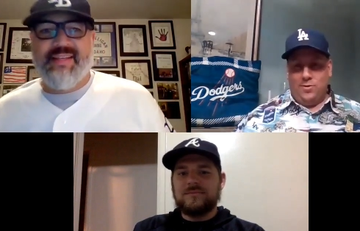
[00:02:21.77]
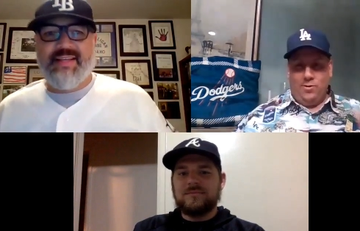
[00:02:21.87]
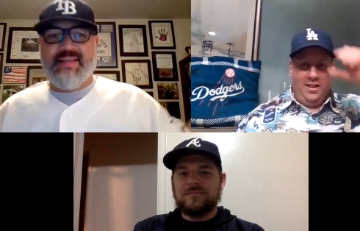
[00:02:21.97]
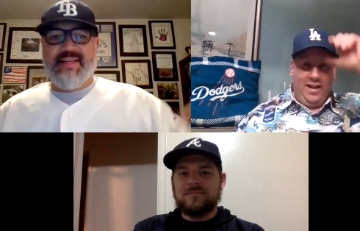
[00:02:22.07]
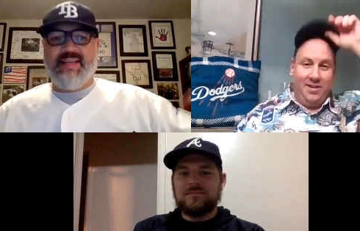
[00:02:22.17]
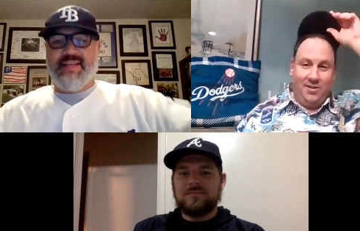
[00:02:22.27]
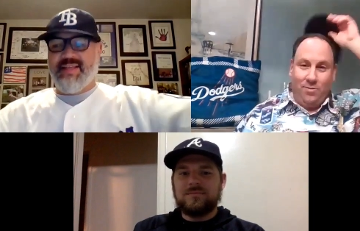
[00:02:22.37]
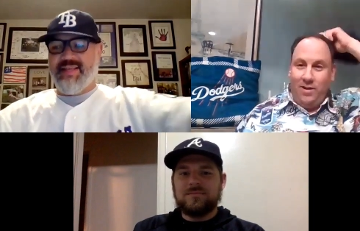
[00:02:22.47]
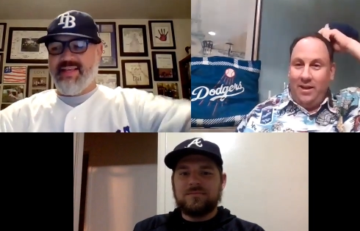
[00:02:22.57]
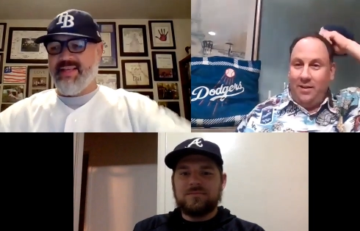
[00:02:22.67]
Speaker 1: story last
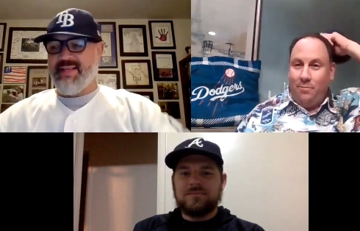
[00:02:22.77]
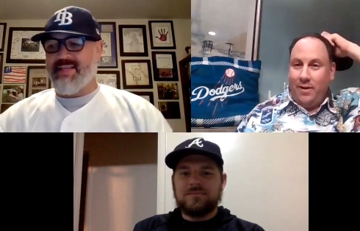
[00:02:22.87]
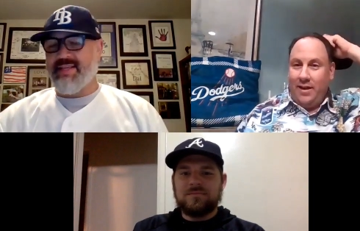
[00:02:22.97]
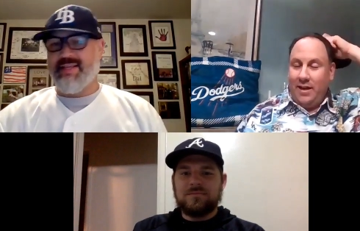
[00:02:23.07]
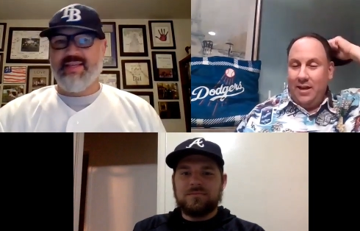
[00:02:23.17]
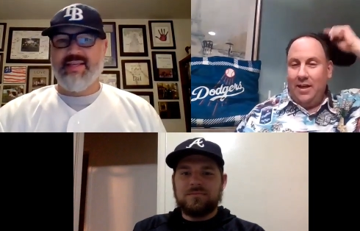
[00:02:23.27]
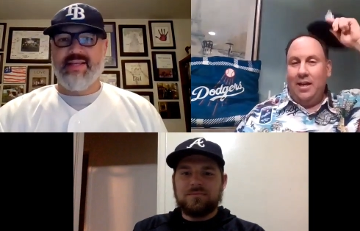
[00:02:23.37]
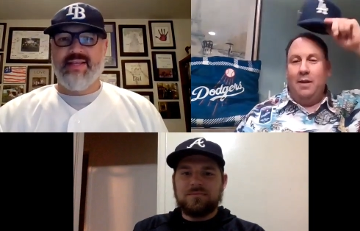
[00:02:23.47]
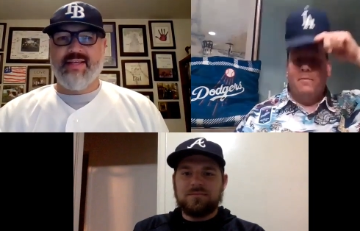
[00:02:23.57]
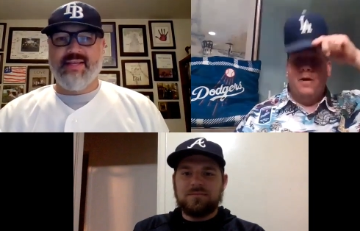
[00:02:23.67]
week, but
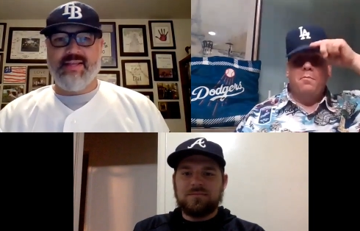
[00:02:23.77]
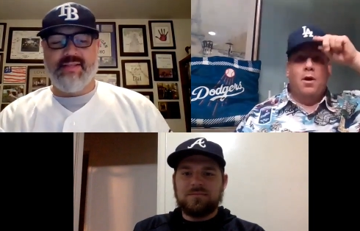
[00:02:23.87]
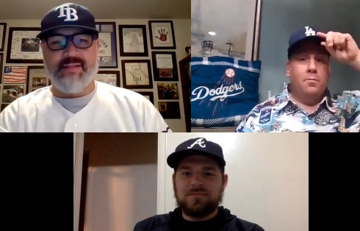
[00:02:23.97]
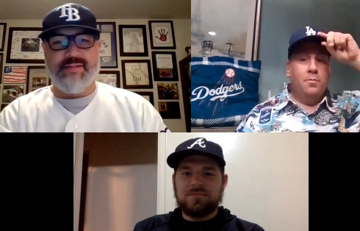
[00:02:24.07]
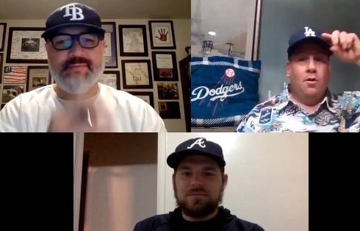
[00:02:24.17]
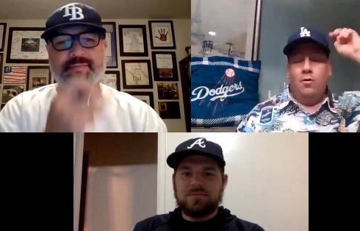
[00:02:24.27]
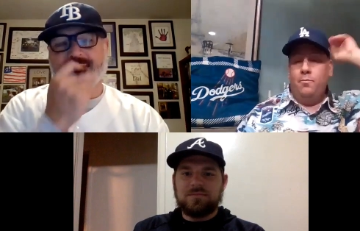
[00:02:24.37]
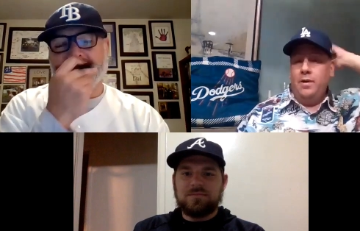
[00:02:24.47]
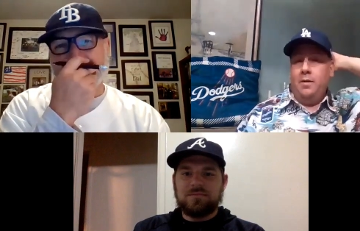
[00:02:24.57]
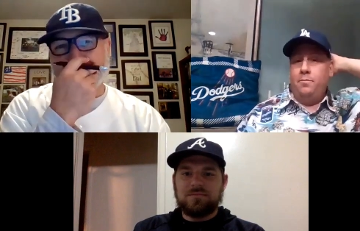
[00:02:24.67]
my mom called
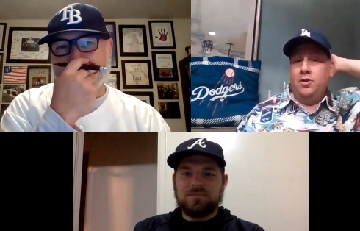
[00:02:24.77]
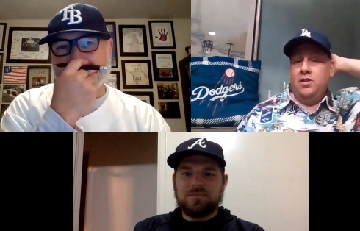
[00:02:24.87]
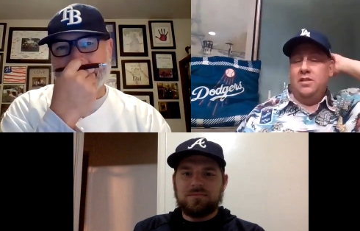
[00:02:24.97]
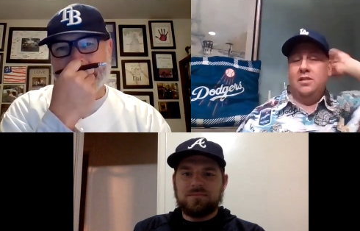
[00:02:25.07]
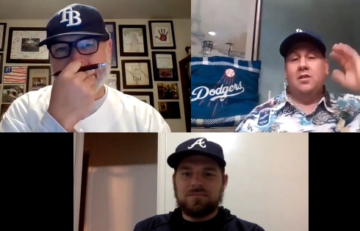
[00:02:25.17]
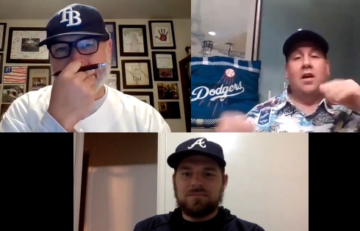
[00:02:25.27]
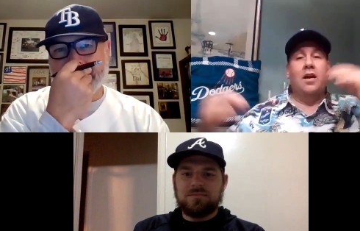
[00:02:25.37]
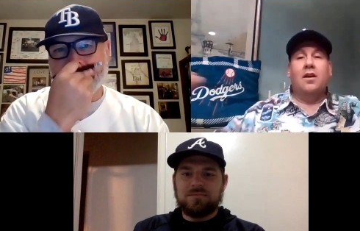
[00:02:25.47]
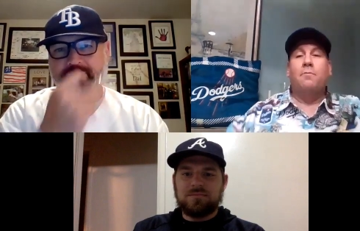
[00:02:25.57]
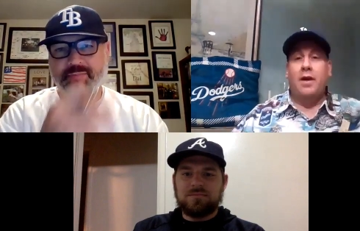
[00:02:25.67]
me up and she says, "You got to
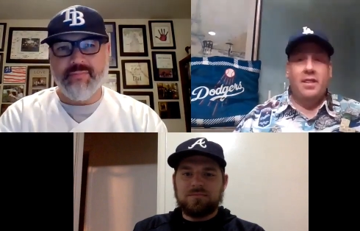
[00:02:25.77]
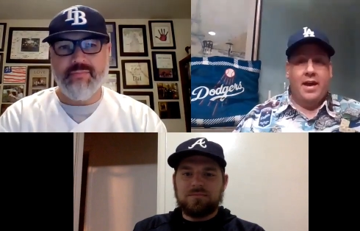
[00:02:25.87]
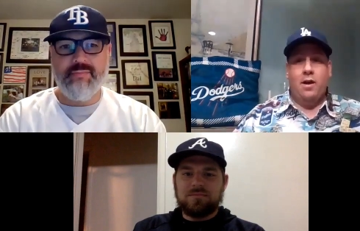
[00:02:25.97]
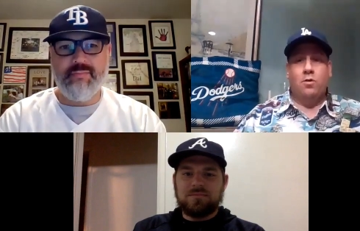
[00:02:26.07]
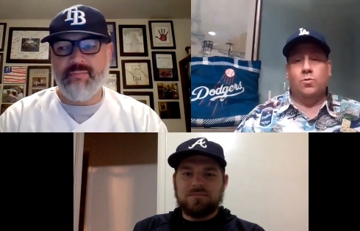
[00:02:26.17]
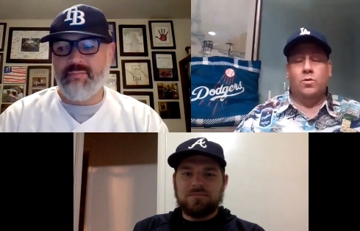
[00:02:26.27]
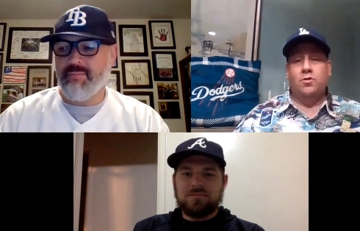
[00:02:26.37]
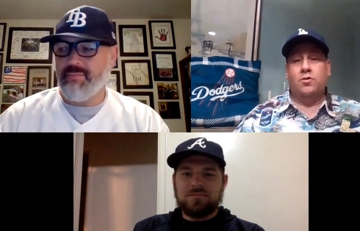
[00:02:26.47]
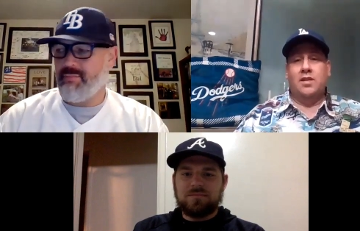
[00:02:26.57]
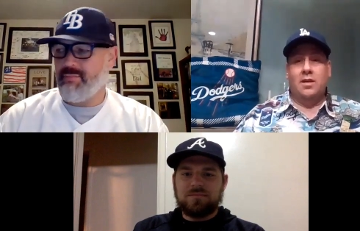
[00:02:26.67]
come by the house. What's
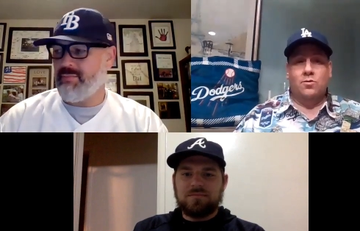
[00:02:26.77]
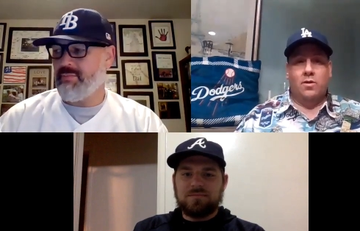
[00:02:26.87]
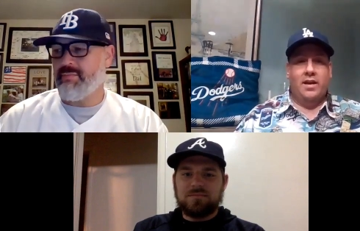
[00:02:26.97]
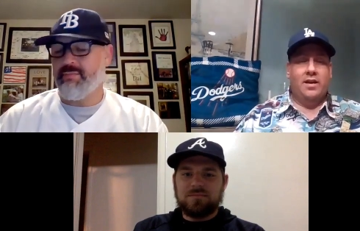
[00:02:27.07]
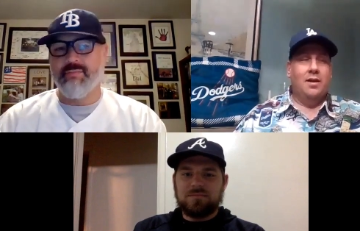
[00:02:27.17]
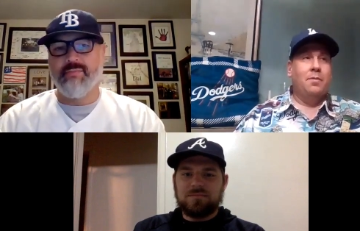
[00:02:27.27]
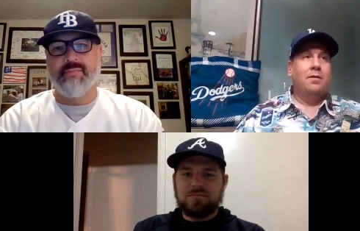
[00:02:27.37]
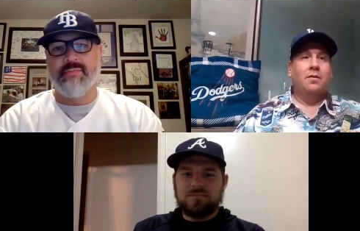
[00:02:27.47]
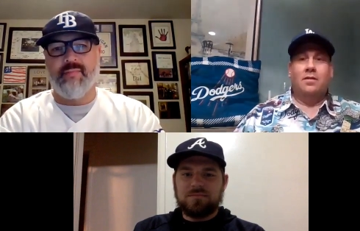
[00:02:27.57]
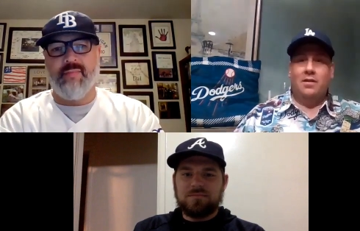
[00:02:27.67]
your schedule like?" And I'm like,
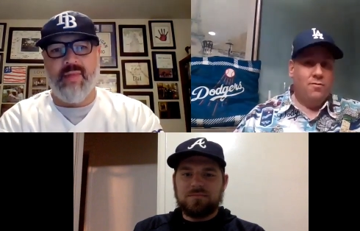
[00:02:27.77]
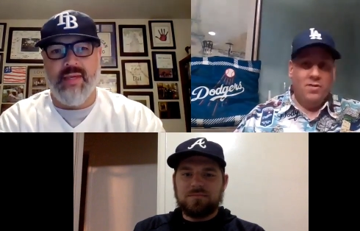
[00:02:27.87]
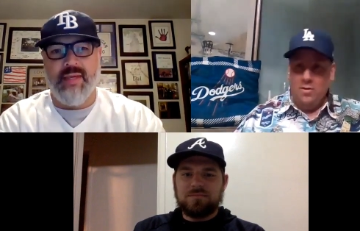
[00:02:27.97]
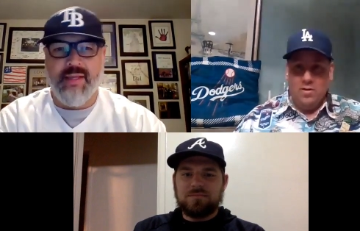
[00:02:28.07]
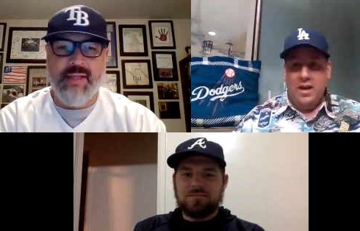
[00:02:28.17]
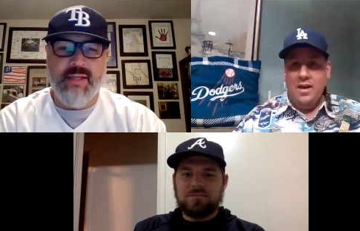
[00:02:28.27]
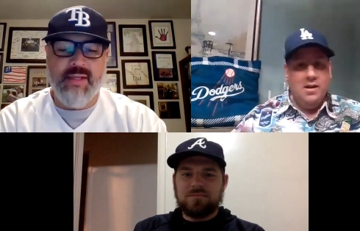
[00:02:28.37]
"Everything okay?